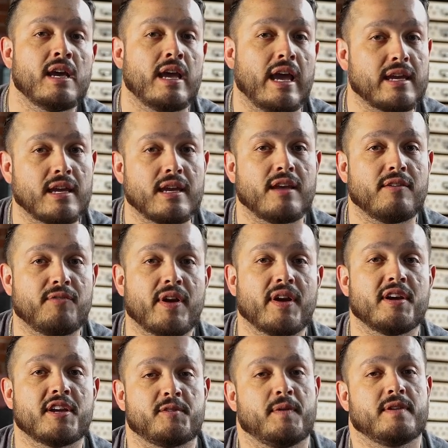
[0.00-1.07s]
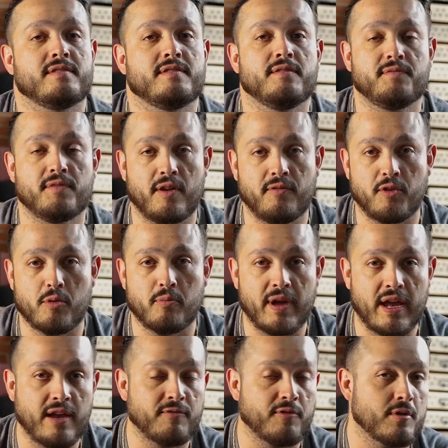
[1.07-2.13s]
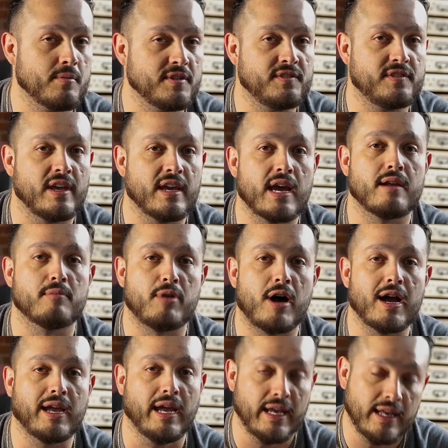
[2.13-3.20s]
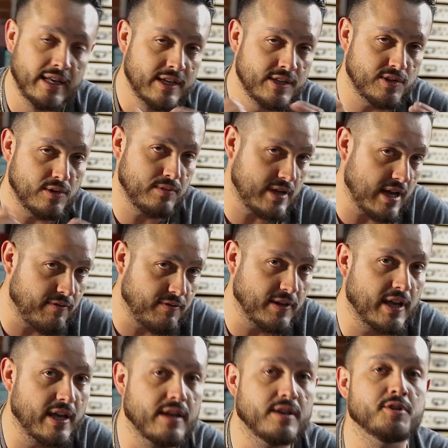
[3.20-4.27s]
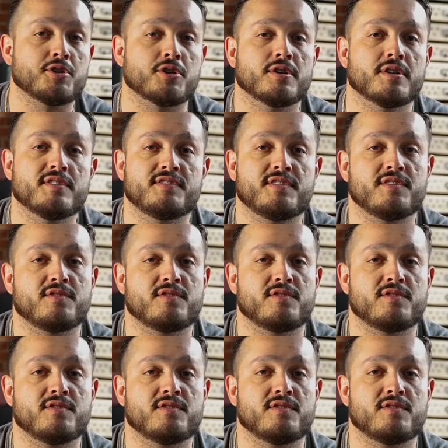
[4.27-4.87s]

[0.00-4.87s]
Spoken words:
it can get very expensive if you're paying for a mistake out of pocket. So definitely get insurance.